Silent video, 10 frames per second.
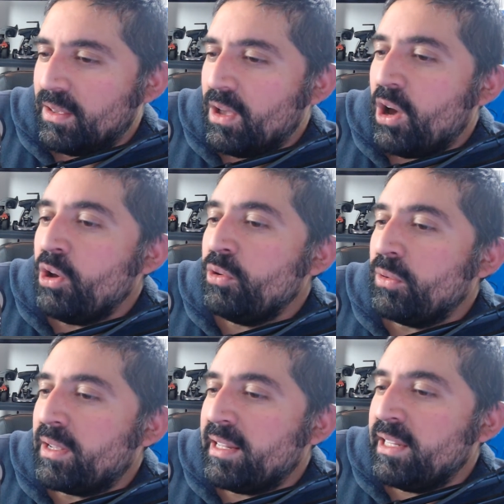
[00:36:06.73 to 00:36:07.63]
Oh,
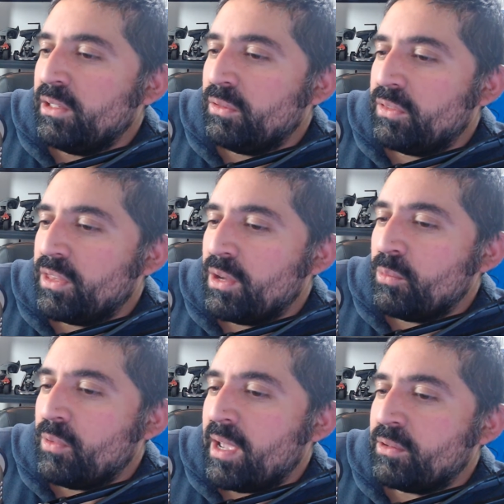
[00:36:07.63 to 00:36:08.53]
clean your
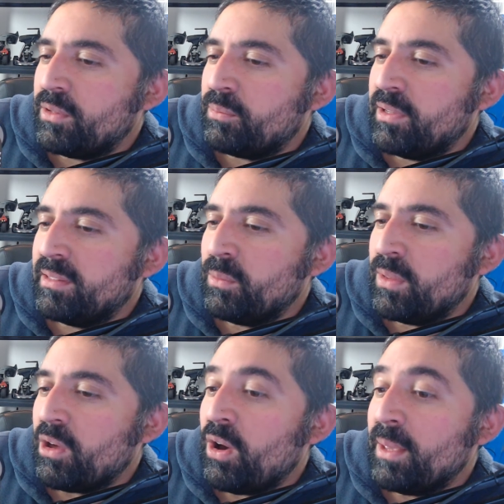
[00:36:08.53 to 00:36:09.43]
thermal head on the printer
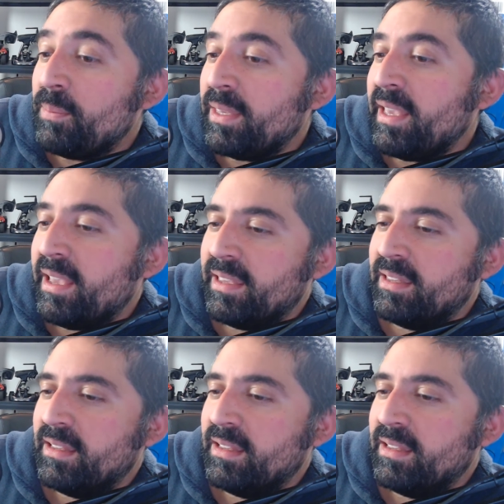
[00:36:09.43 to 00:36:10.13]
with IPA.